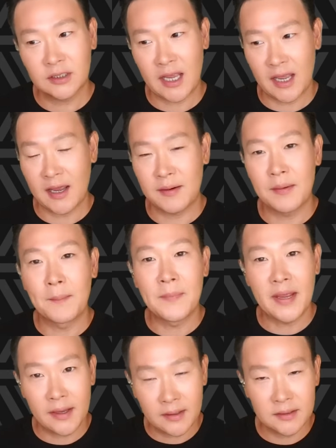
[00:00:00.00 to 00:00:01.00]
can
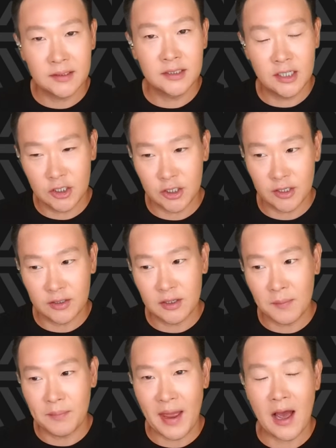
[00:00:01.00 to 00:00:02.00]
make decisions
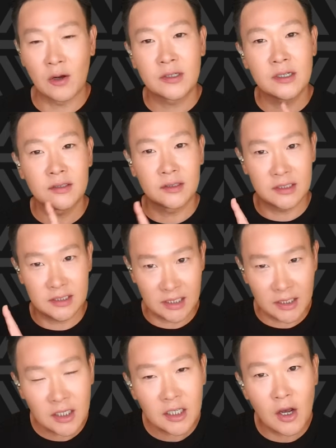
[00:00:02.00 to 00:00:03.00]
about the
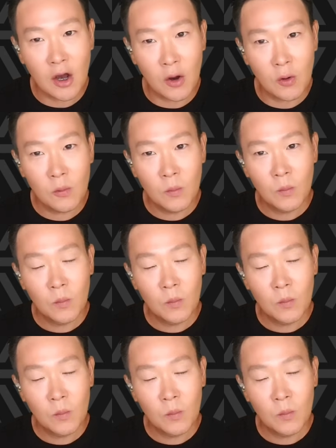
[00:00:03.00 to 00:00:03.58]
CEO